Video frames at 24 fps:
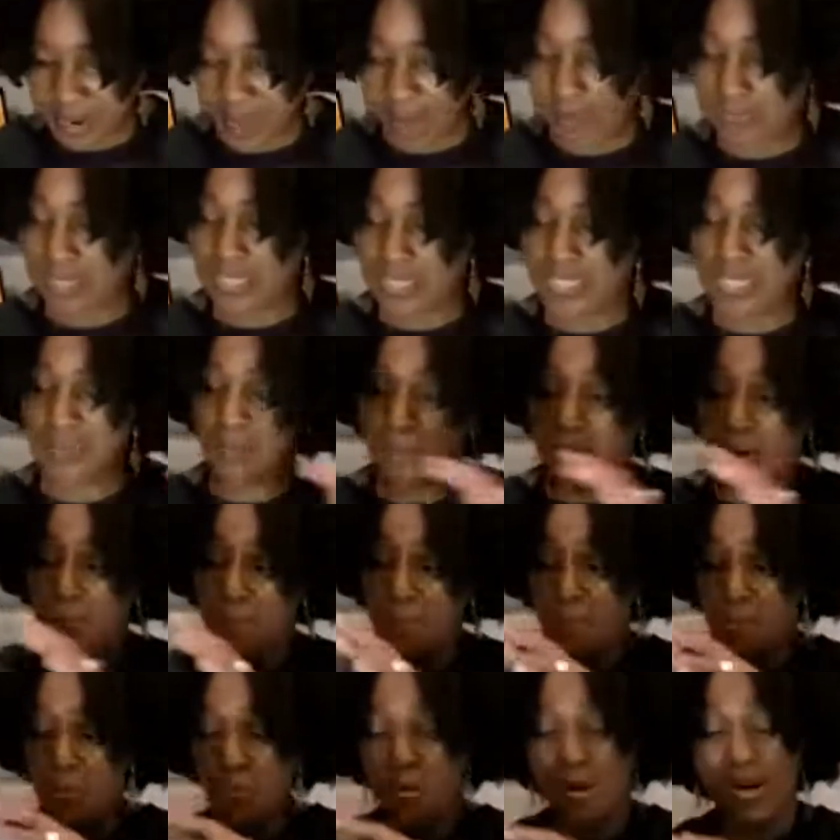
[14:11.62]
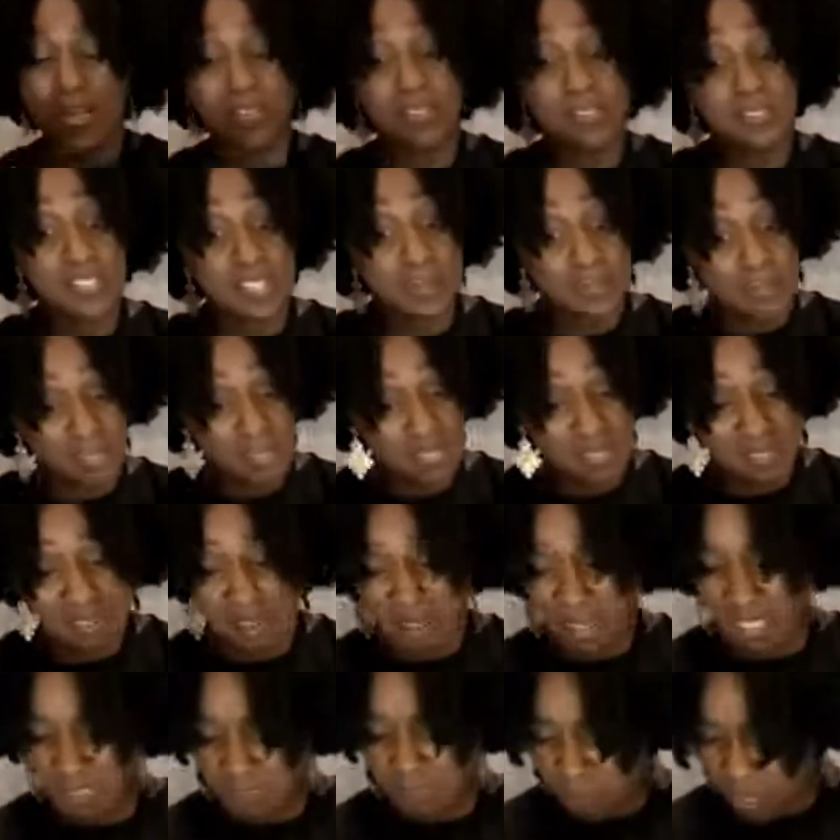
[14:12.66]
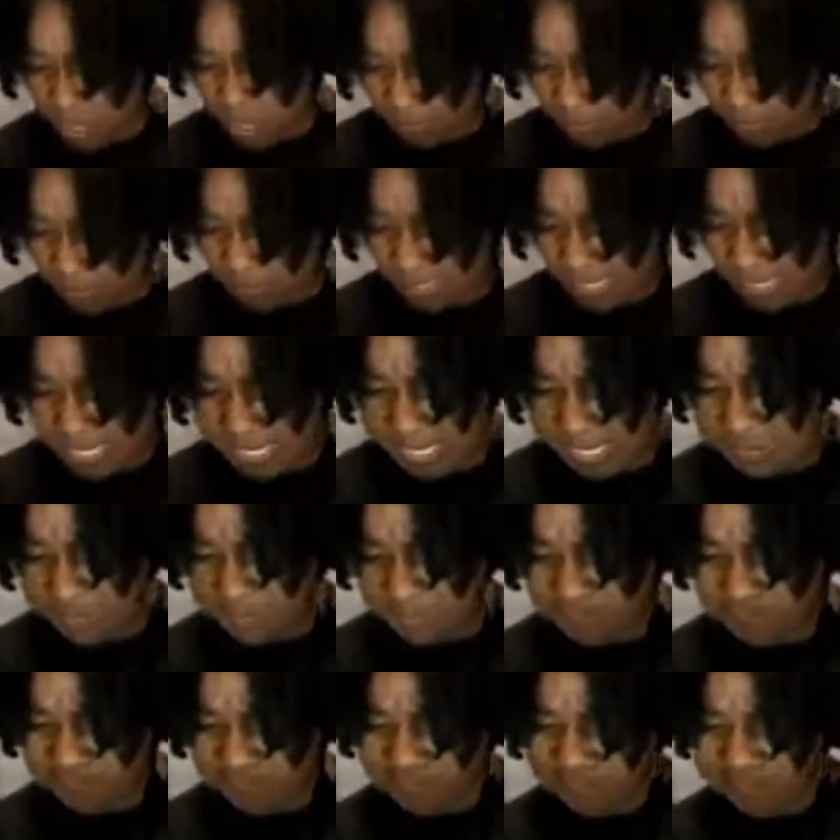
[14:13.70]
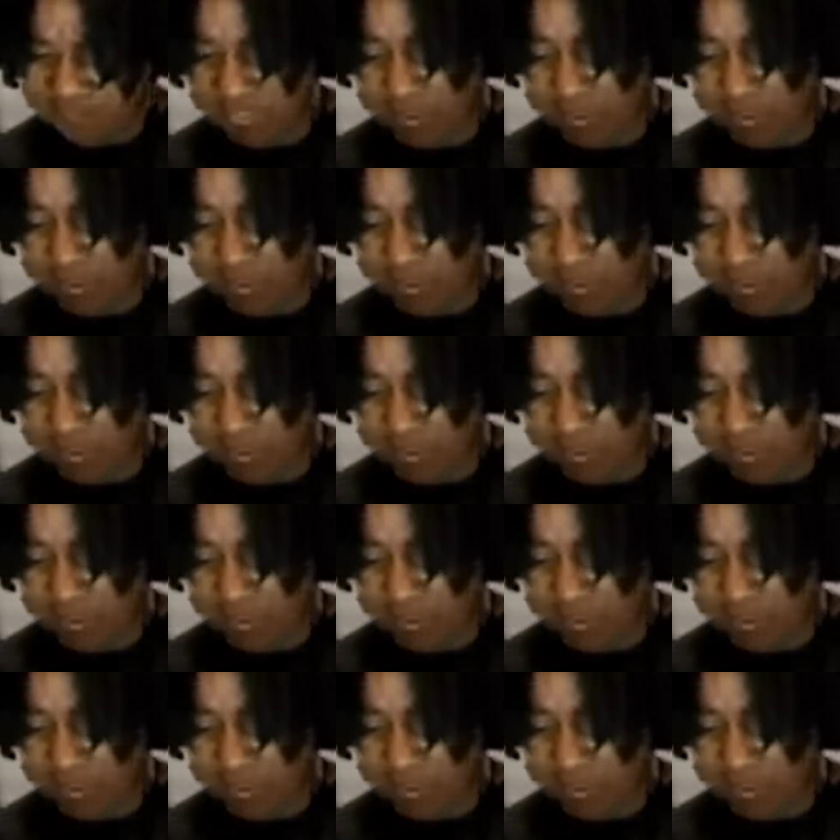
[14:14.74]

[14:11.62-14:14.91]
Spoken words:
now is I'm gonna pour out some of the sauce, probably